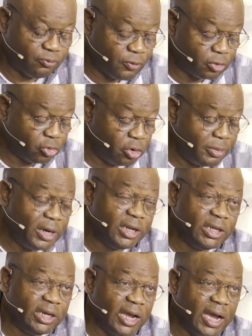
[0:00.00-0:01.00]
for so
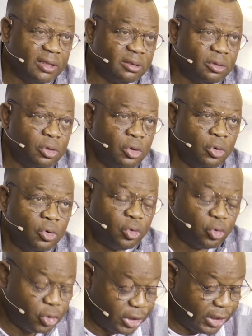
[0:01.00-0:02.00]
many years, who